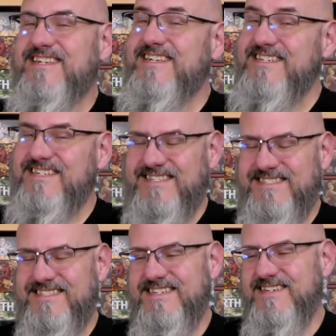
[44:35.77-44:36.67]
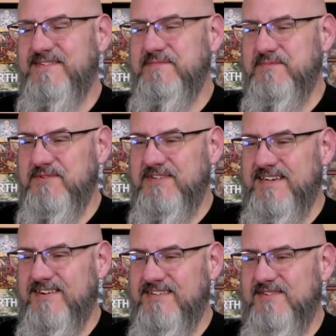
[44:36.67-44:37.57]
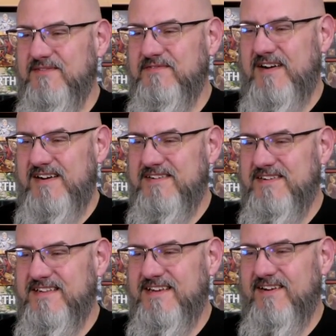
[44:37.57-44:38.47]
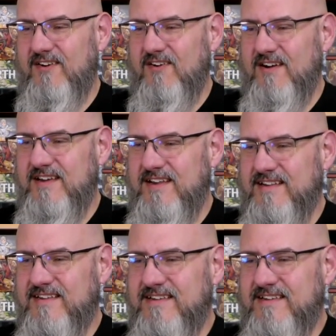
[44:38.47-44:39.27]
Jeez. Boy, Eric's on fire today. All right.